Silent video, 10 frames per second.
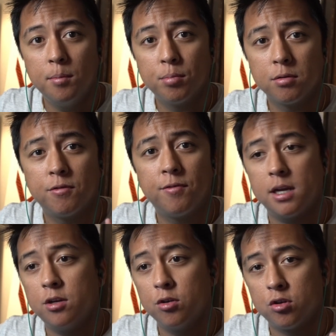
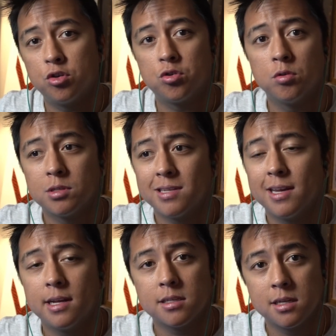perfect your controller
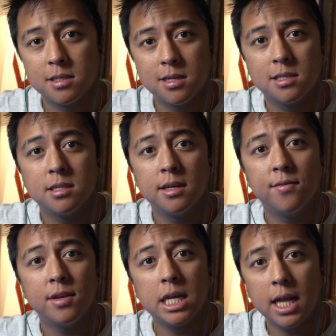settings and
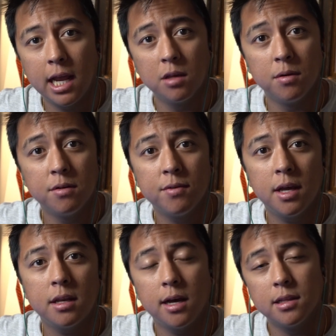sensitivity in Halo
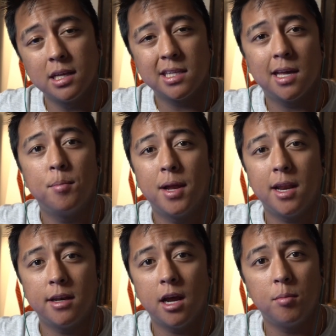Infinite. I'll link
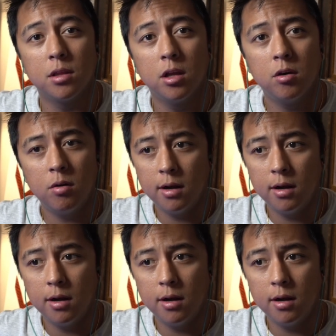that down below.